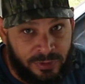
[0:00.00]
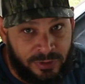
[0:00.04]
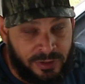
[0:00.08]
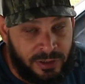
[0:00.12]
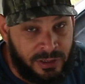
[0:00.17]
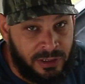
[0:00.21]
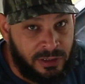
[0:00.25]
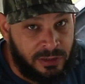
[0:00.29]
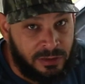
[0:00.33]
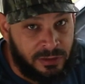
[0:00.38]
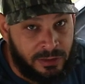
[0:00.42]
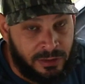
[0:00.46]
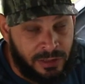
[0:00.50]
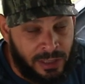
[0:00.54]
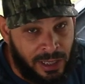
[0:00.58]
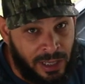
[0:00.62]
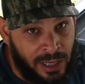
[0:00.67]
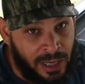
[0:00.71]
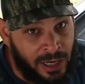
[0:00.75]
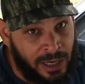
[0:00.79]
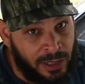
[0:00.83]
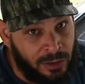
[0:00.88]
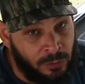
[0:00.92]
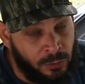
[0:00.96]
seat that
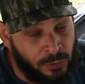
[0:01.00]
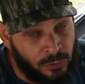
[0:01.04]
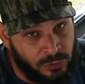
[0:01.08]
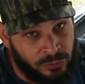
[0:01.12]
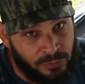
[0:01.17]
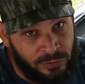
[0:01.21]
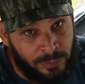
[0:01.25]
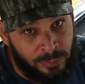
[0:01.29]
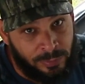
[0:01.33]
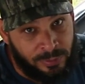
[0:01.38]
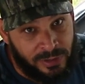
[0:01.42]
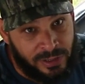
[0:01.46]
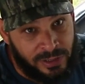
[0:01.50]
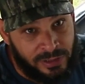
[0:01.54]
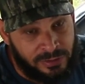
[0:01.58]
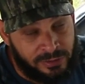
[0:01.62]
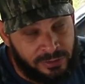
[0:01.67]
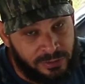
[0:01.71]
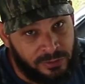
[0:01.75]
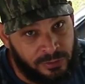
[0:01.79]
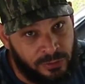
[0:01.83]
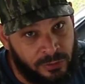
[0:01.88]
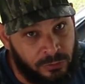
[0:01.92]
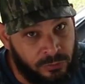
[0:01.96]
I also
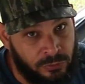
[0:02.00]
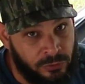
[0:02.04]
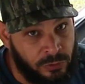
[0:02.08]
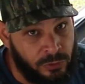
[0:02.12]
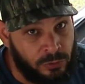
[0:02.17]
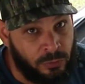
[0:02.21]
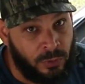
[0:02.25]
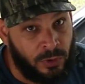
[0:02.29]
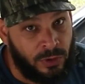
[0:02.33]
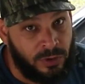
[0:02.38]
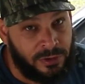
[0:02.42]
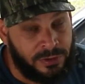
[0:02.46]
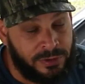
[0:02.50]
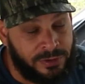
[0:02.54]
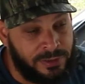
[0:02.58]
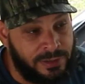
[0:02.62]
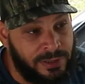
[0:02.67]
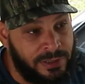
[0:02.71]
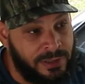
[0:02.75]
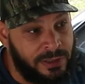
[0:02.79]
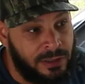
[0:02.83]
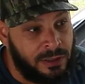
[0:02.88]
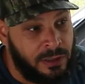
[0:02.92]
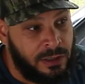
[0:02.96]
replaced through
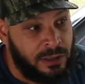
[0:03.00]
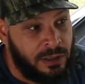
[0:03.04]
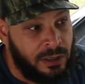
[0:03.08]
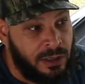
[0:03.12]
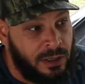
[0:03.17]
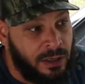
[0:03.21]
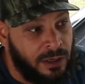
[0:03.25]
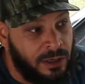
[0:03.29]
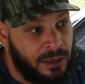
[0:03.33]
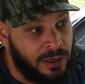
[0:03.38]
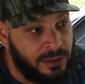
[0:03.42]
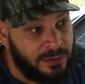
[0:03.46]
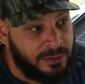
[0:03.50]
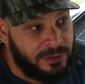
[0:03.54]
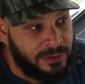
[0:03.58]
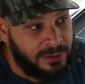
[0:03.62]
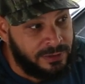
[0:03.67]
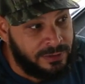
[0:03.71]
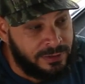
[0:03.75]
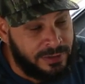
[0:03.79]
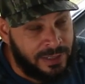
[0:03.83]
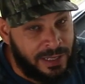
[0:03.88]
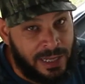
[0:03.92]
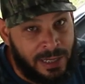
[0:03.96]
warranty because
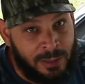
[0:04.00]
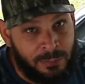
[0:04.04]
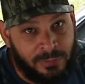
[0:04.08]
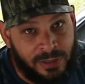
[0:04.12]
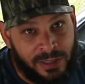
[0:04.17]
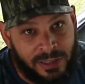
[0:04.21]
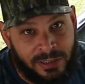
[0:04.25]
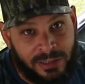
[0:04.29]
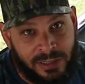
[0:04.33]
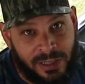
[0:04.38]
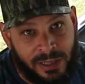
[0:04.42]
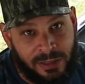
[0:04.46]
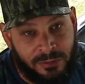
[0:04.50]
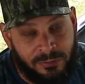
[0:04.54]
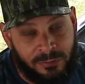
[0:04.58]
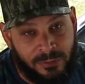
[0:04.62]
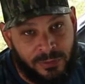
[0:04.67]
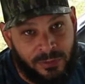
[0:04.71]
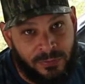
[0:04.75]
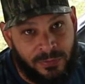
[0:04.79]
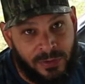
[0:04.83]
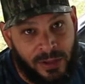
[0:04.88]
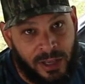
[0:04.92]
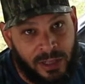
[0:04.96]
it came like that from
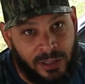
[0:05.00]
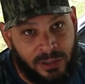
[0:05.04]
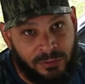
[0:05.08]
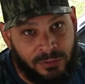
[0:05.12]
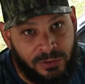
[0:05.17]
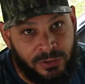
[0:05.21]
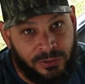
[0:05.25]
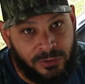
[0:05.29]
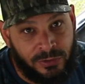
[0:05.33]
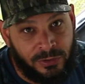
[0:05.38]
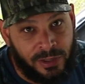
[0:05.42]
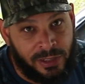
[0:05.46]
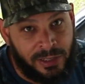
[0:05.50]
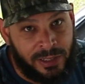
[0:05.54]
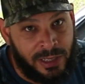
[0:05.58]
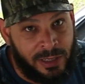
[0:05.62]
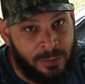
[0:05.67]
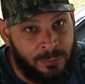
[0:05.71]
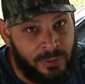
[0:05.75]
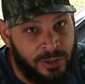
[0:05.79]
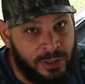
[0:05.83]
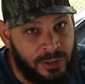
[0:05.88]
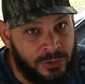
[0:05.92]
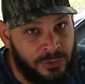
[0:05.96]
the factory. So they
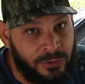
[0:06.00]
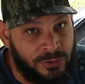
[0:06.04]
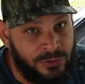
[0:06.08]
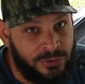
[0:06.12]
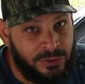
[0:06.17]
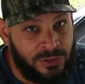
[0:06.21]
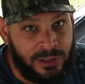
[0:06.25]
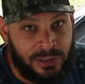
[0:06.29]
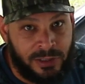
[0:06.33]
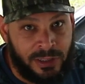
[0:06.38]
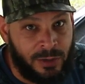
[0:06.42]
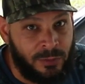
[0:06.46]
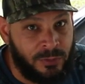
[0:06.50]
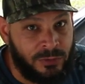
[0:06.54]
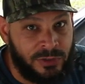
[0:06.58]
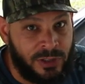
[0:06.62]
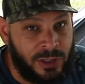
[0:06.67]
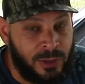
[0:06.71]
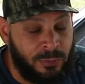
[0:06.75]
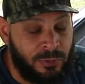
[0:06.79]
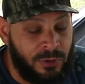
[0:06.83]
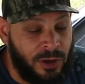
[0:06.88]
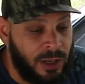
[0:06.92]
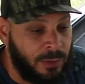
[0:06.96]
gave me a new seat. That was
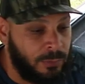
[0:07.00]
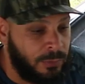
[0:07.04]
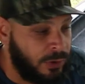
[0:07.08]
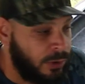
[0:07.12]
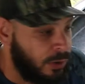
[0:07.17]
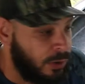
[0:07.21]
not a problem at